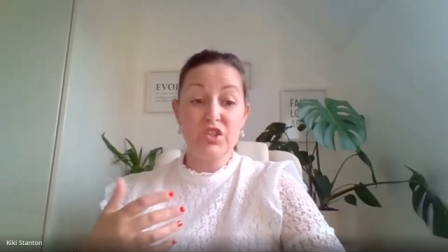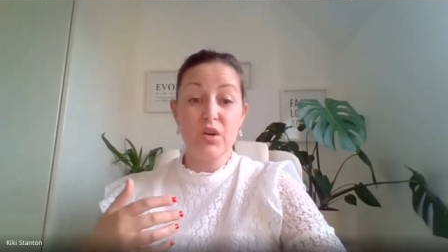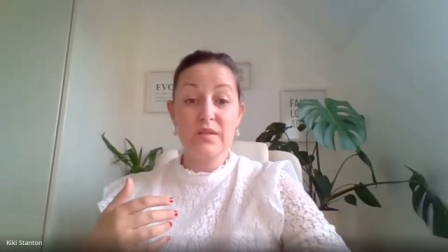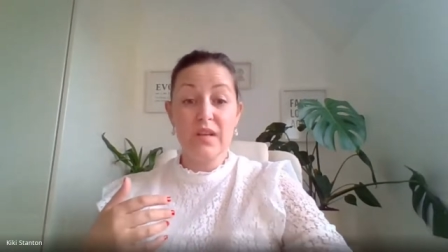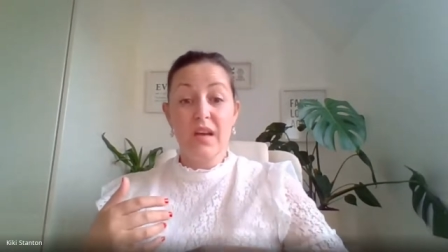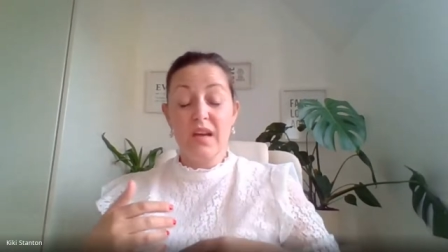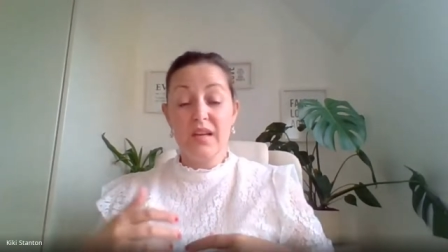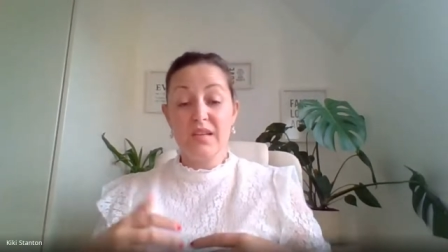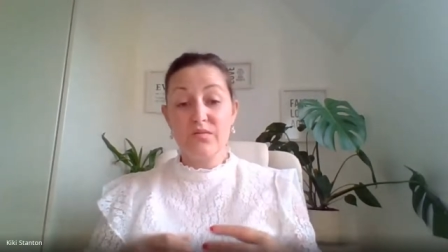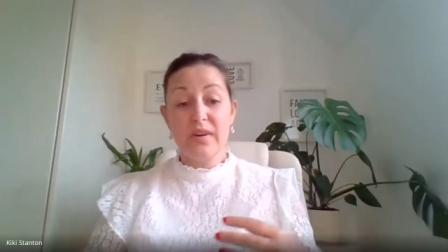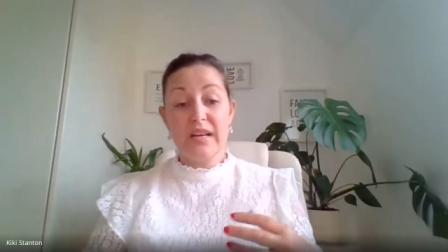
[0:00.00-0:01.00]
So it's
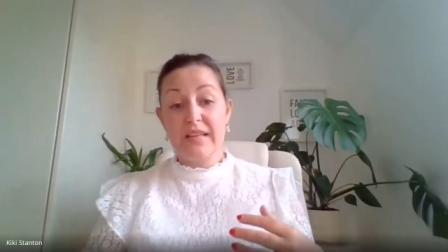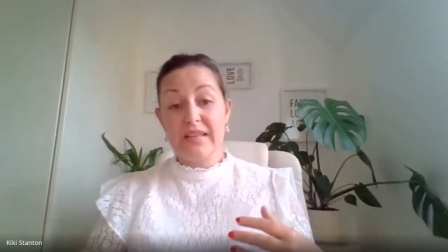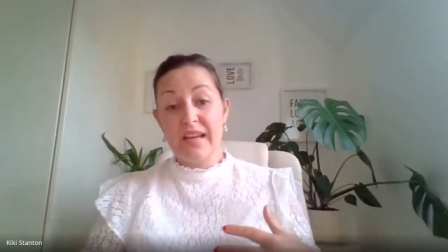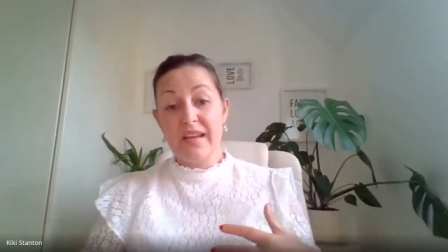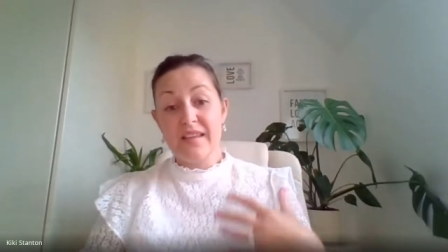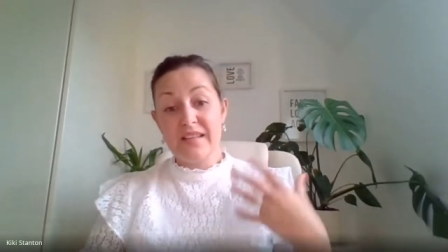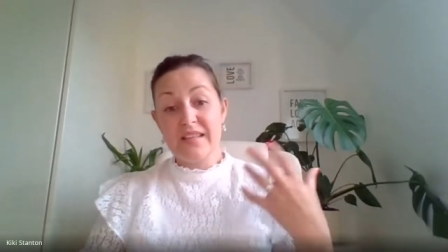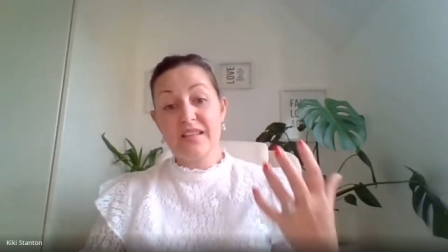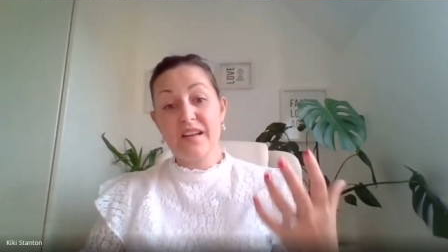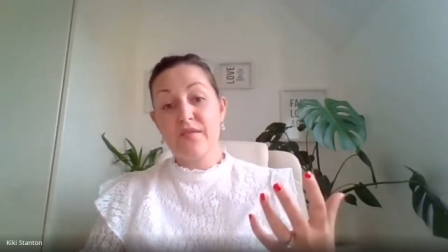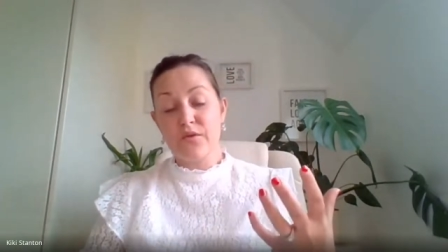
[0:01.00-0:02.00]
it's really taking a
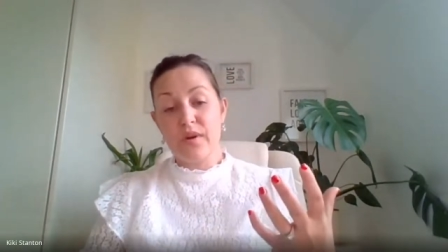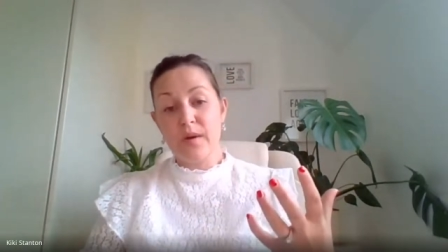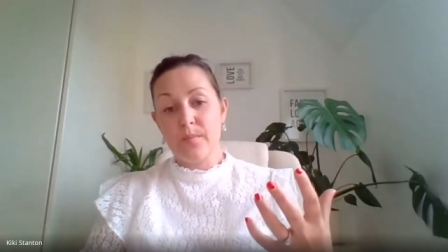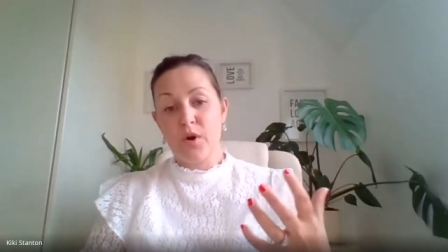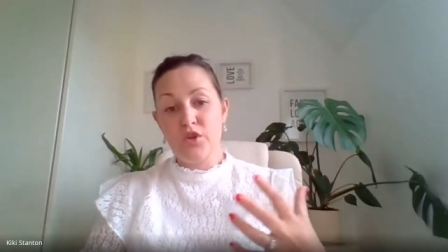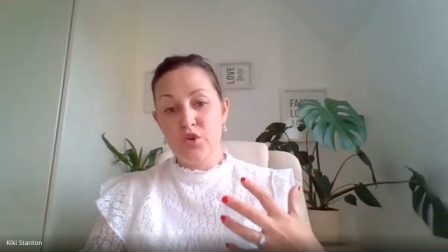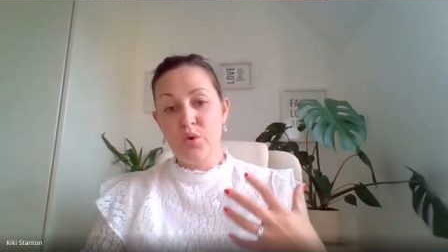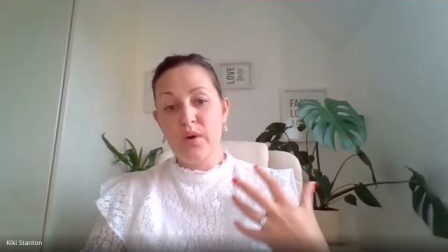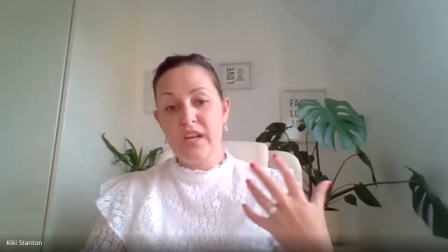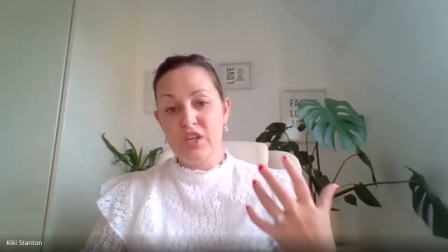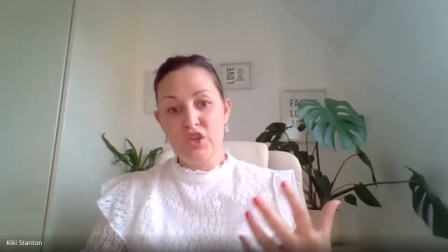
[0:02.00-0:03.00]
discovery upon
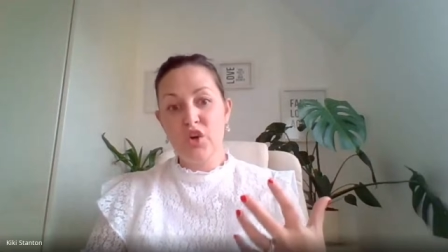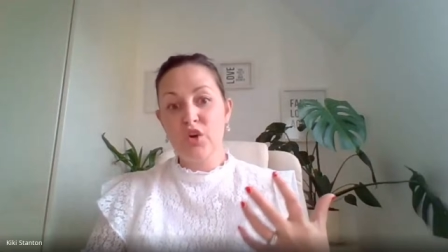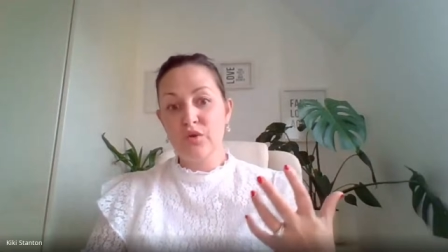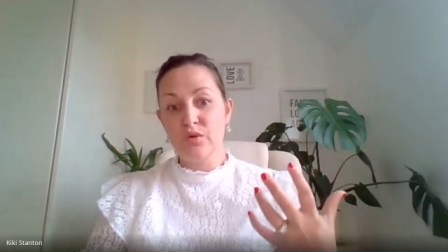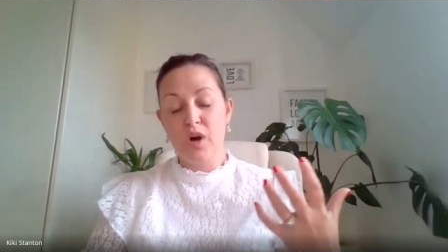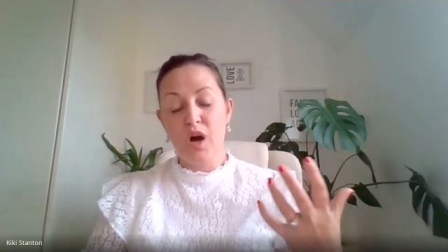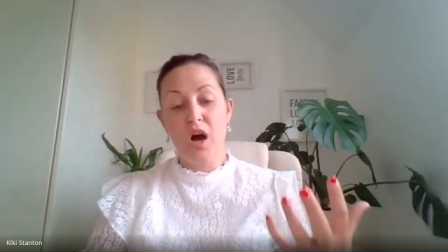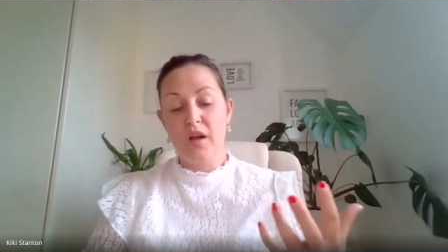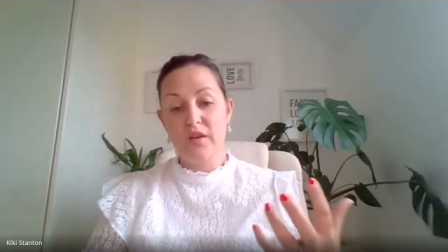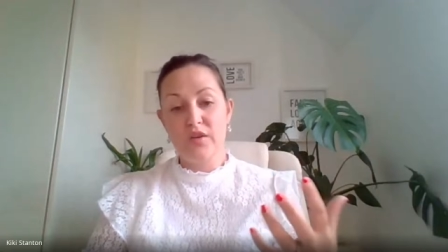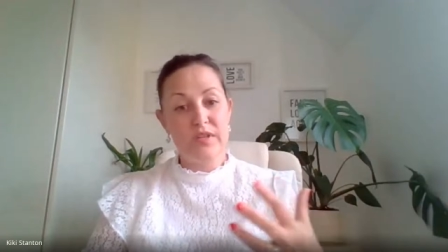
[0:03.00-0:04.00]
your internal
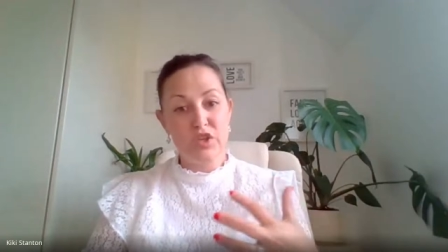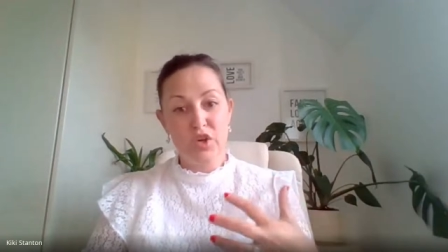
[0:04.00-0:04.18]
heart, your